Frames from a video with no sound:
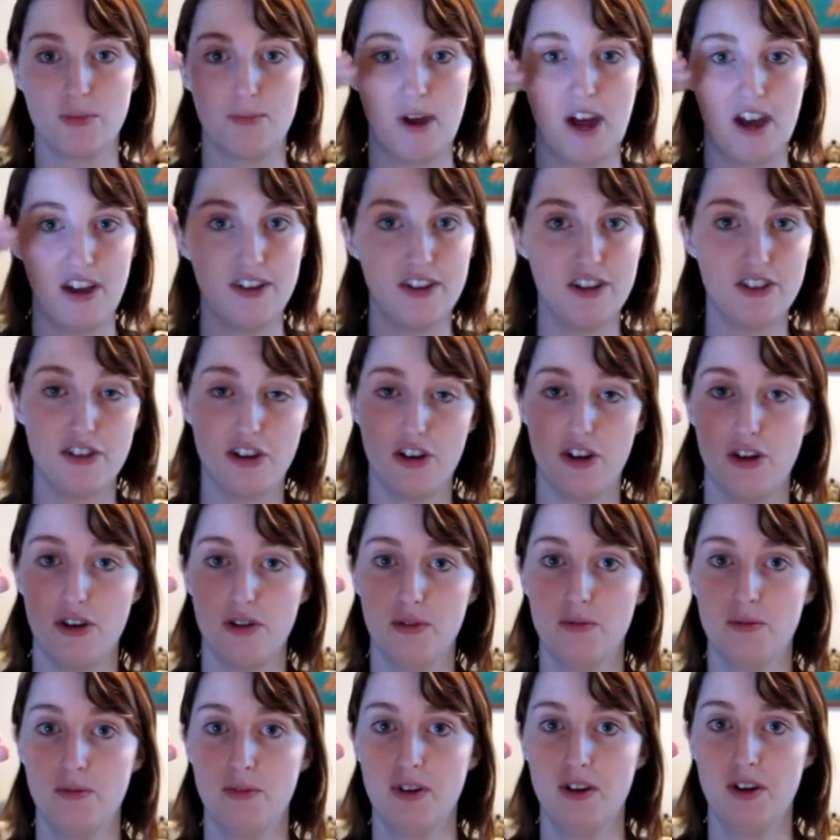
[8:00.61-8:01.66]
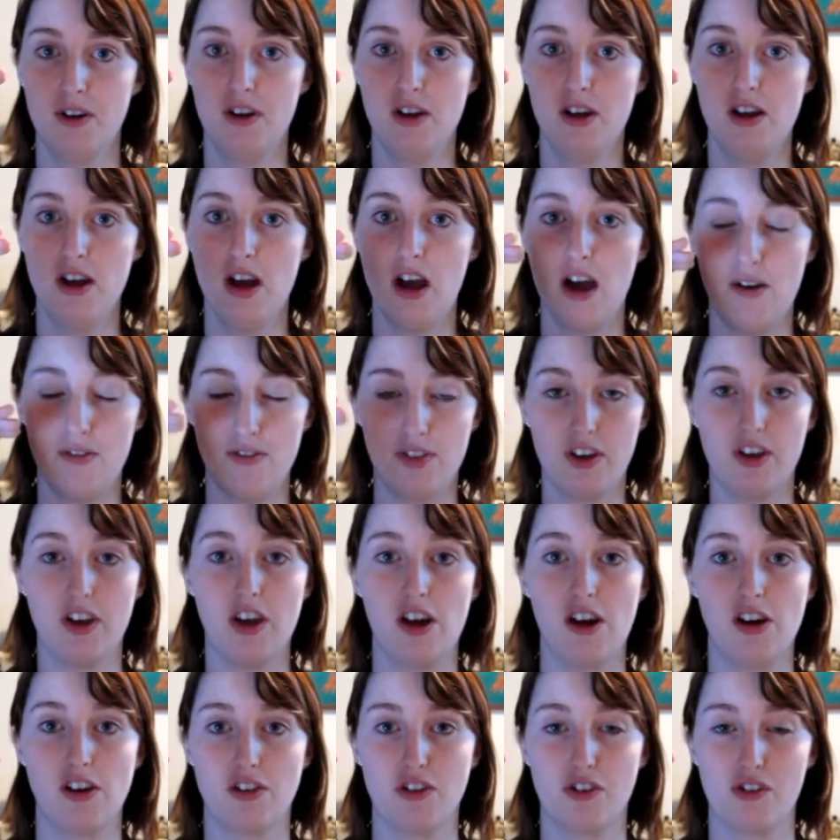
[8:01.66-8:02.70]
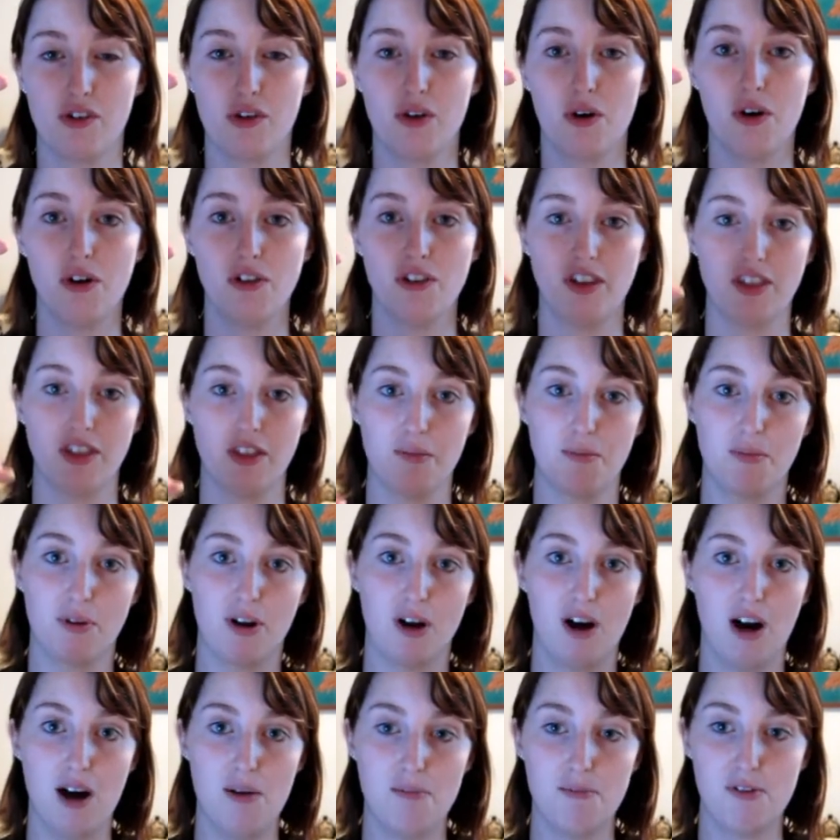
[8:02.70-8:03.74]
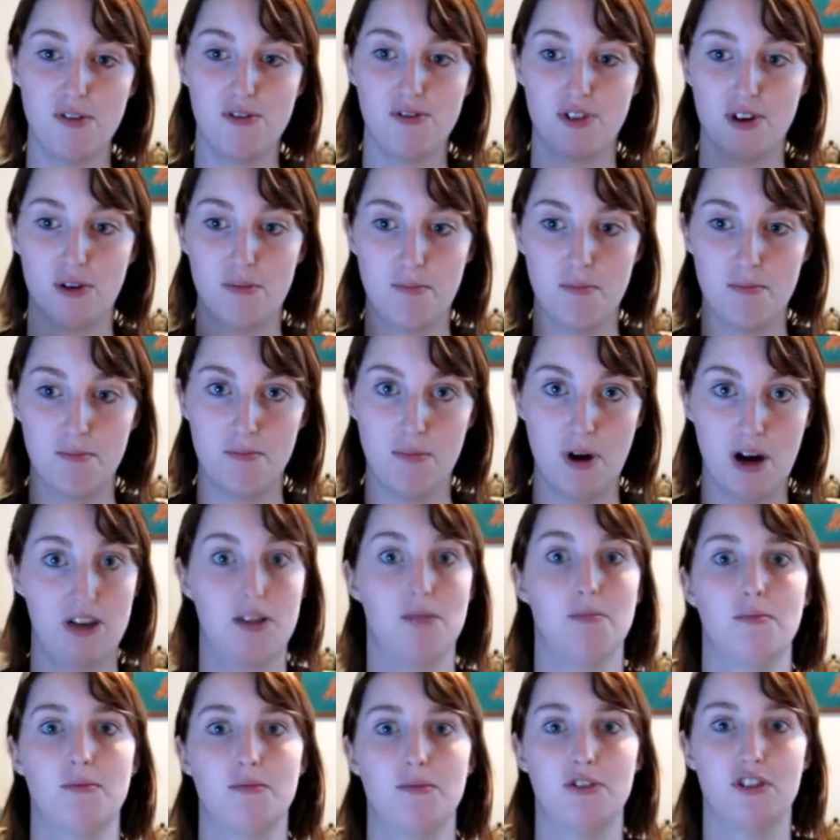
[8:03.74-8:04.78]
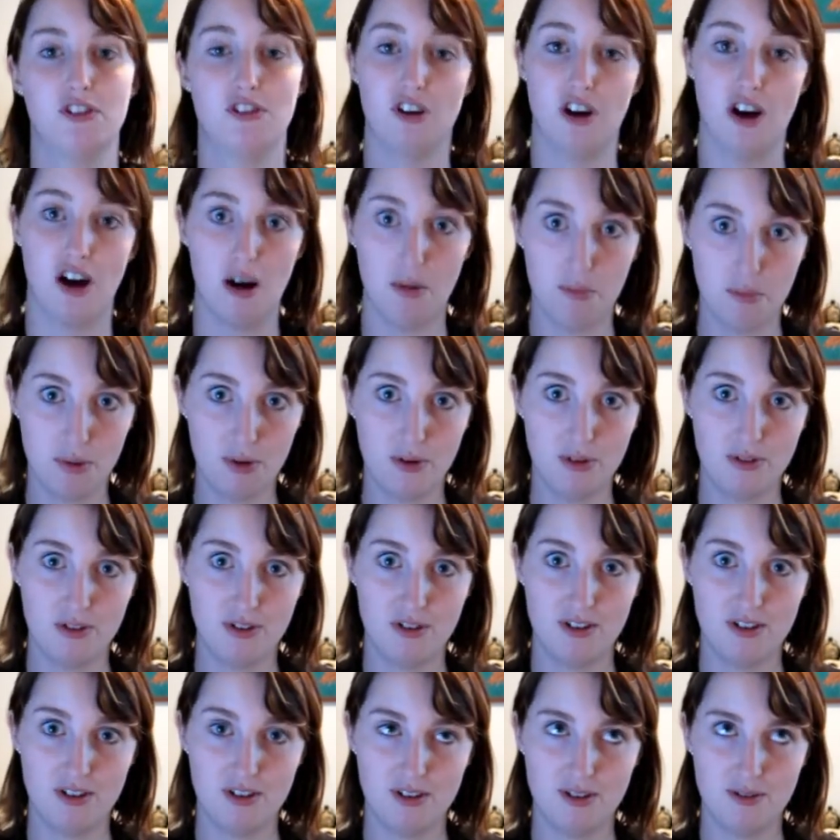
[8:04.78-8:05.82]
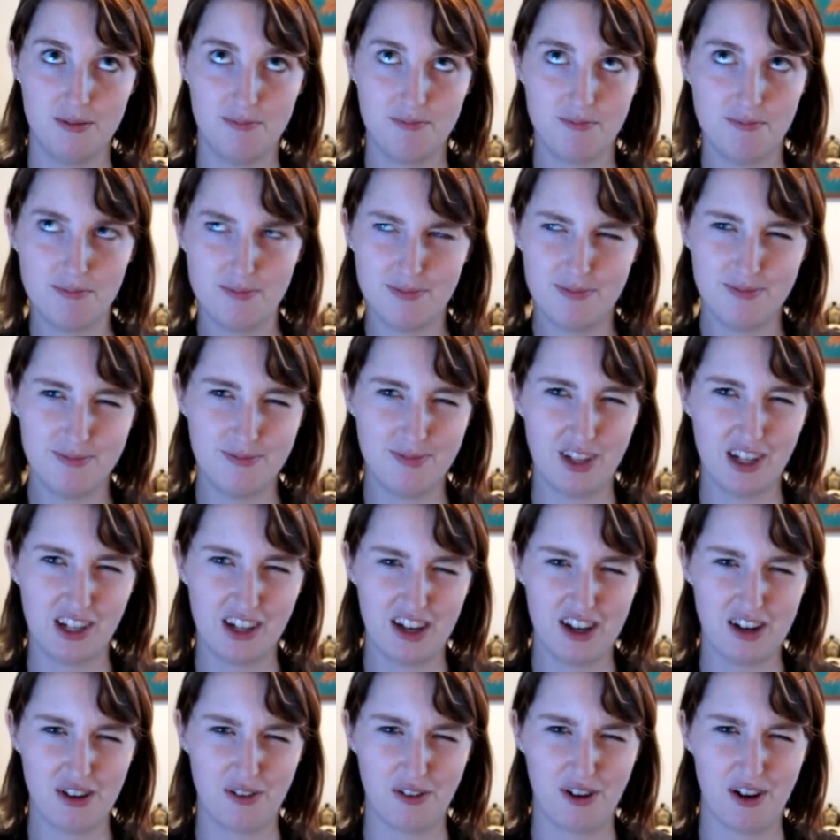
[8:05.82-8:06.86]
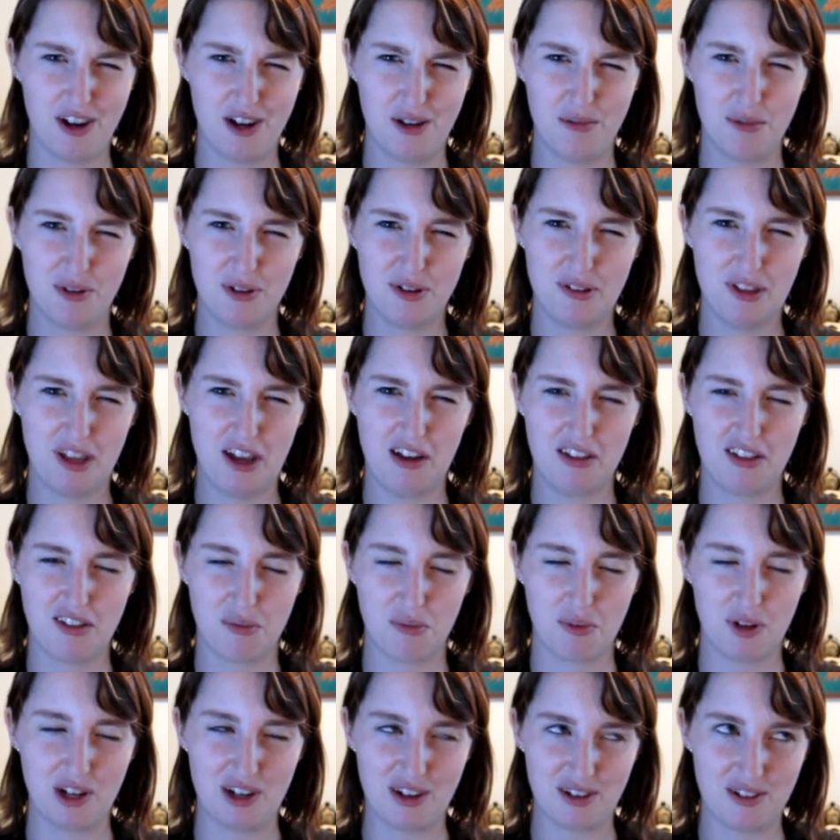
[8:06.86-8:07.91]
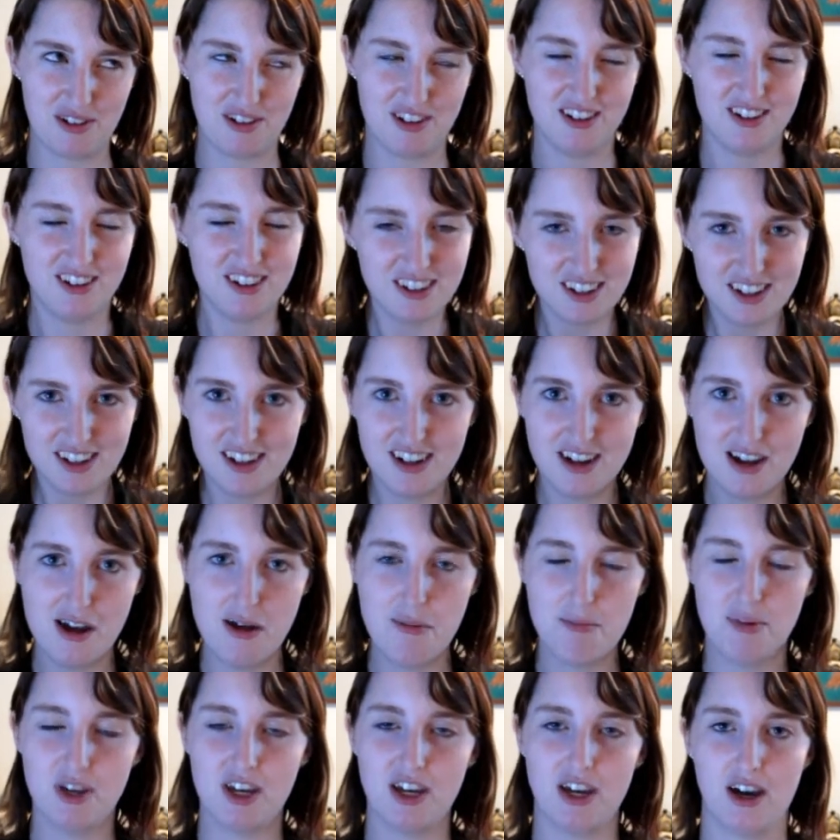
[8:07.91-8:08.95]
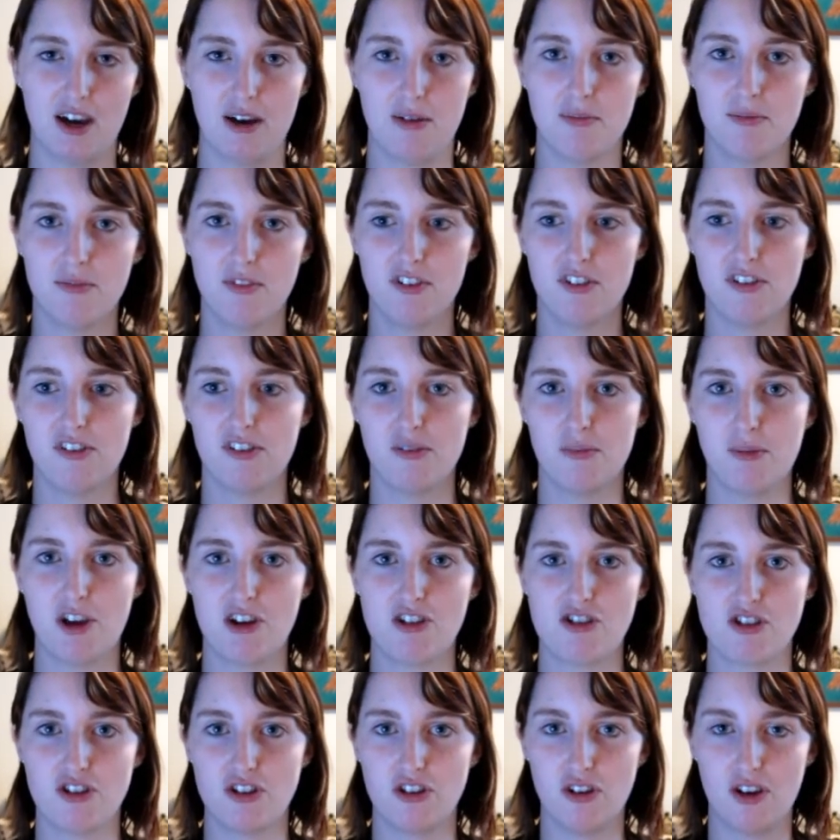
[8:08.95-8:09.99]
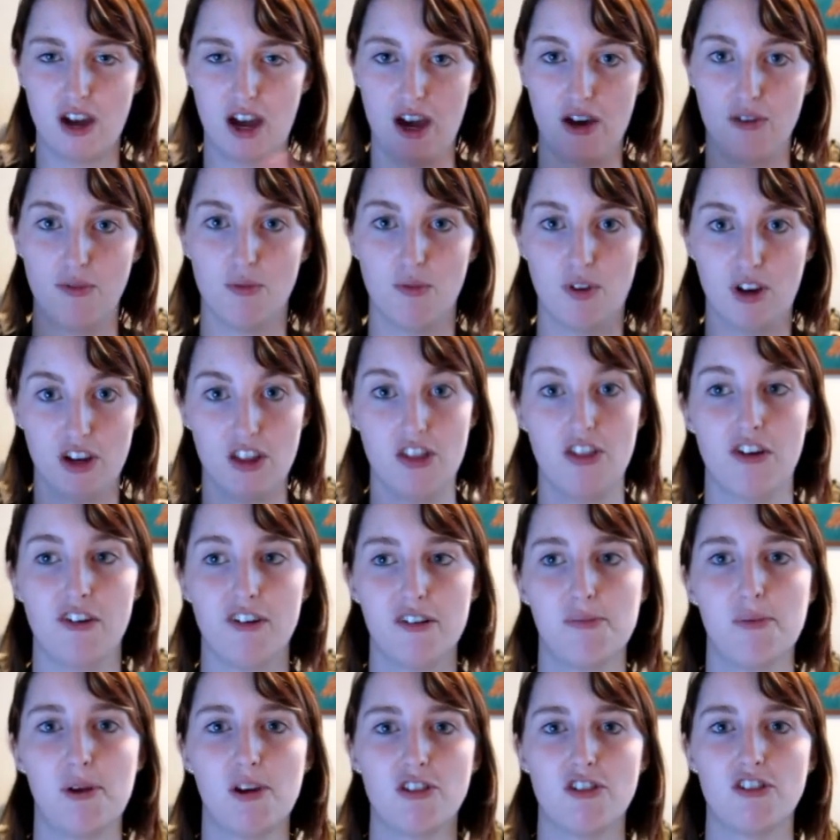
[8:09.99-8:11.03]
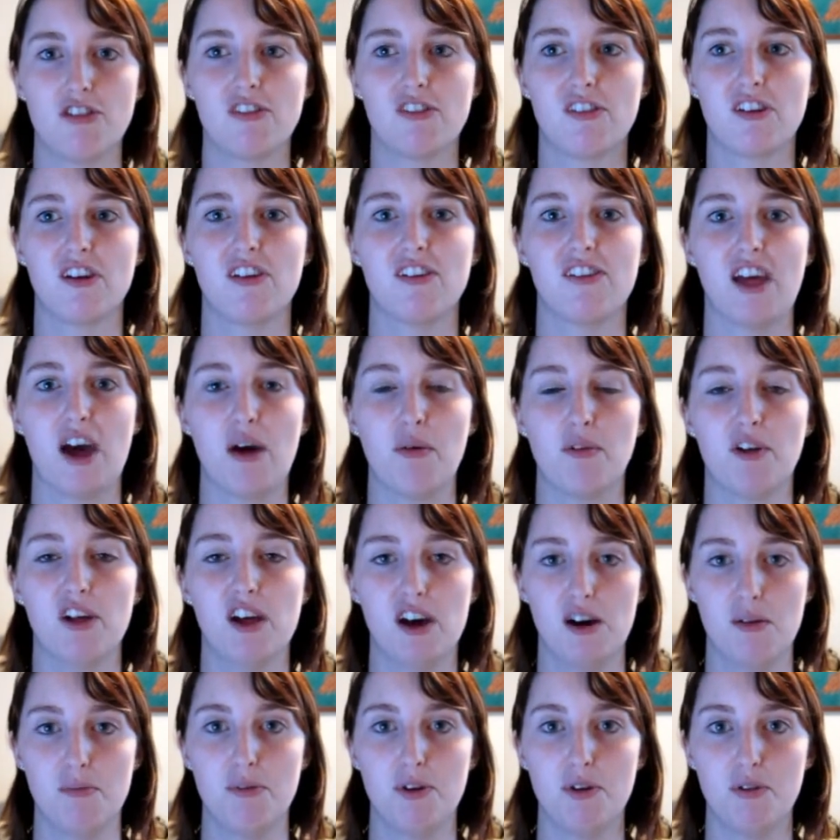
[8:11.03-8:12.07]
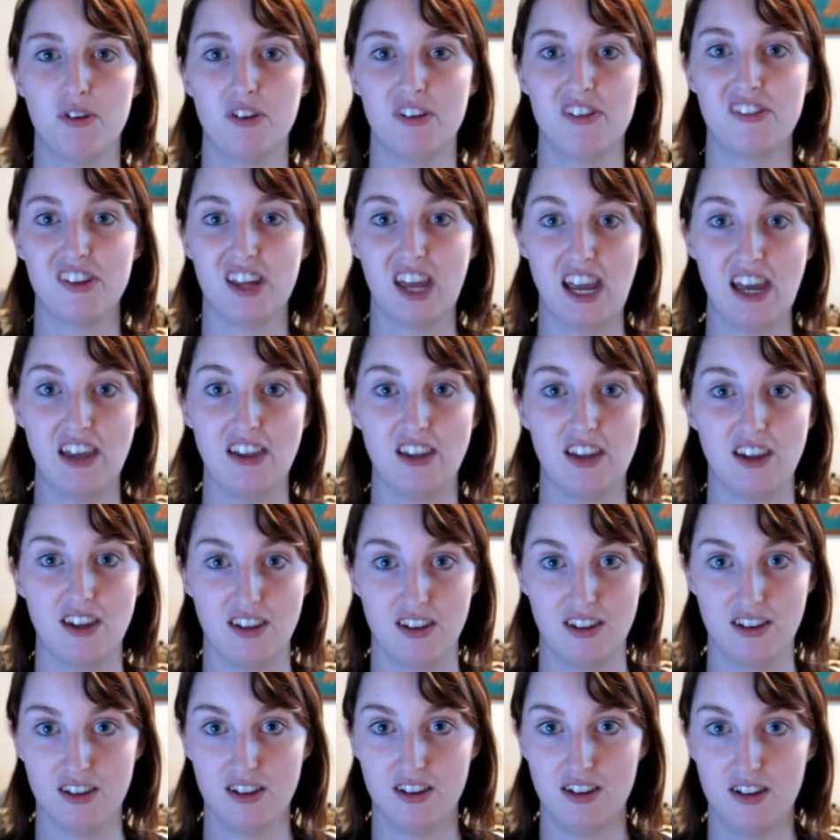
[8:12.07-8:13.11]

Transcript: head to toe of the character holding the prop from bottom to top. It kind of rhymed. That's weird. But yeah, so make sure you have one of those pictures, because that will help you with scaling